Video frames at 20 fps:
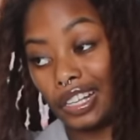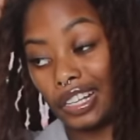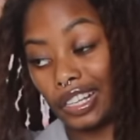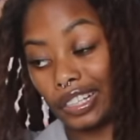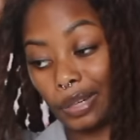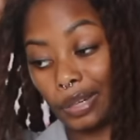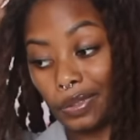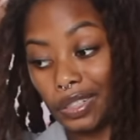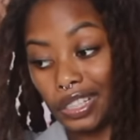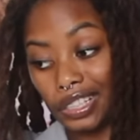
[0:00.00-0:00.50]

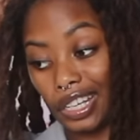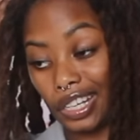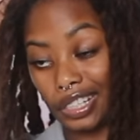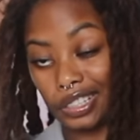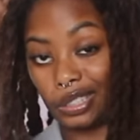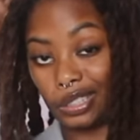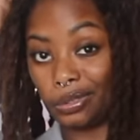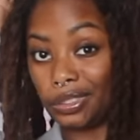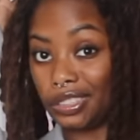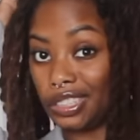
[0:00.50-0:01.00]
Like, I really
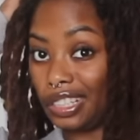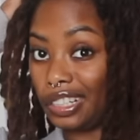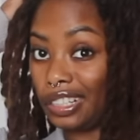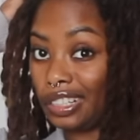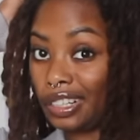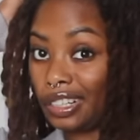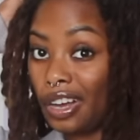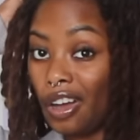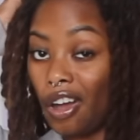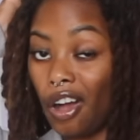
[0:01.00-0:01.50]
can't deal with
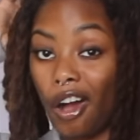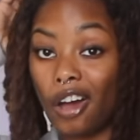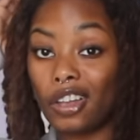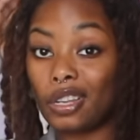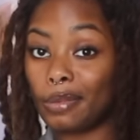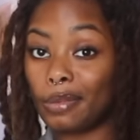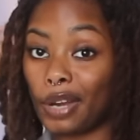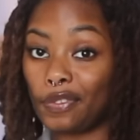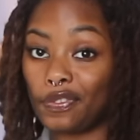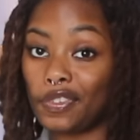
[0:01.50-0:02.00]
y'all.
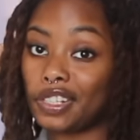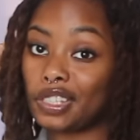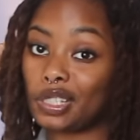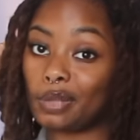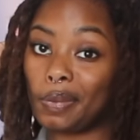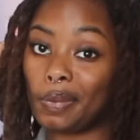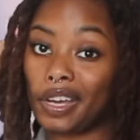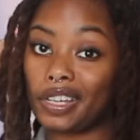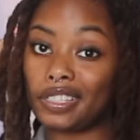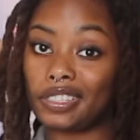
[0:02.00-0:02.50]
All of my friends
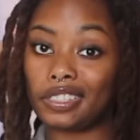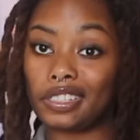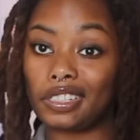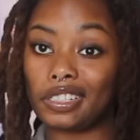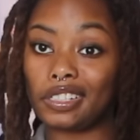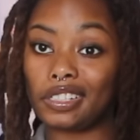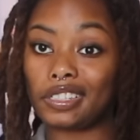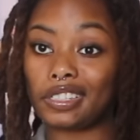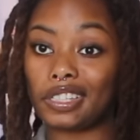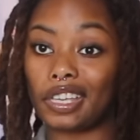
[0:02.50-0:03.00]
are
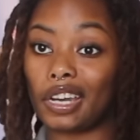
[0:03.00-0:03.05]
Pisces,